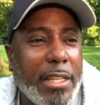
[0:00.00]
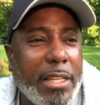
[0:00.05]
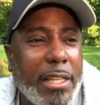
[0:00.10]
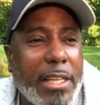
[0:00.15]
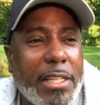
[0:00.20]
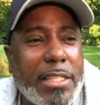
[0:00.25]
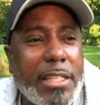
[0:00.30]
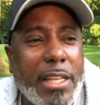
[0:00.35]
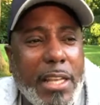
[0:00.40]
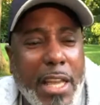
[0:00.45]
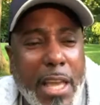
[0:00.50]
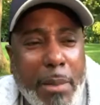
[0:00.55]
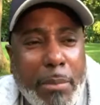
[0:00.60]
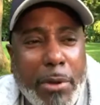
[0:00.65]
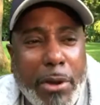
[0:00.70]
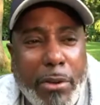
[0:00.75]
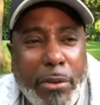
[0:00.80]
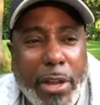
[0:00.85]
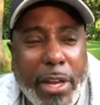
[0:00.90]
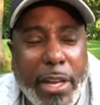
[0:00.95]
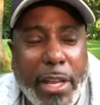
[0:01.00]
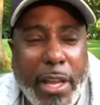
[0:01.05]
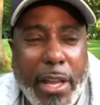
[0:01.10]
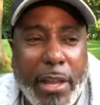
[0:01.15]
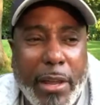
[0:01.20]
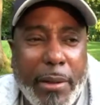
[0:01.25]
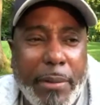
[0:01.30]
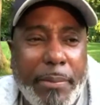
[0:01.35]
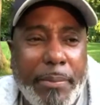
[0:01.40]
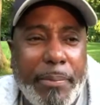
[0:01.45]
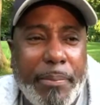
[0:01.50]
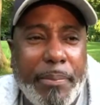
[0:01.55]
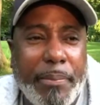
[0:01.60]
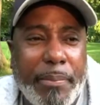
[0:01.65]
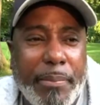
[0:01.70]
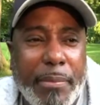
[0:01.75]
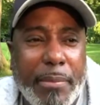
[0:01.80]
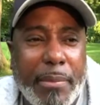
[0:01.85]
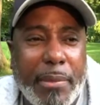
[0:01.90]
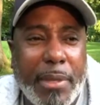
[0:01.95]
There's an immigrant here,
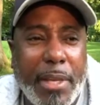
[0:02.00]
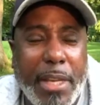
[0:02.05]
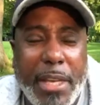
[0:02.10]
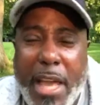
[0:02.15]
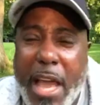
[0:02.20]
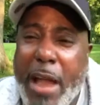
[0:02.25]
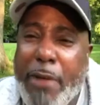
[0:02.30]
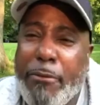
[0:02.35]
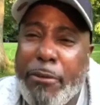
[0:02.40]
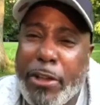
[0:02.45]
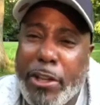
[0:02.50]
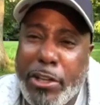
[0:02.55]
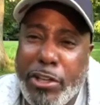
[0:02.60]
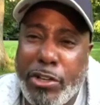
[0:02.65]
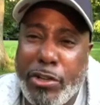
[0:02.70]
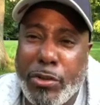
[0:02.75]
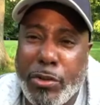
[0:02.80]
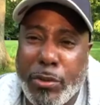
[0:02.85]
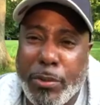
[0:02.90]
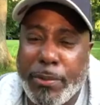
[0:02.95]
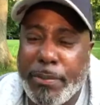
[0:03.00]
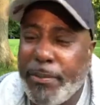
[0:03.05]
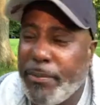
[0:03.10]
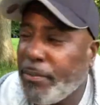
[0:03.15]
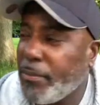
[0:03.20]
an African dude,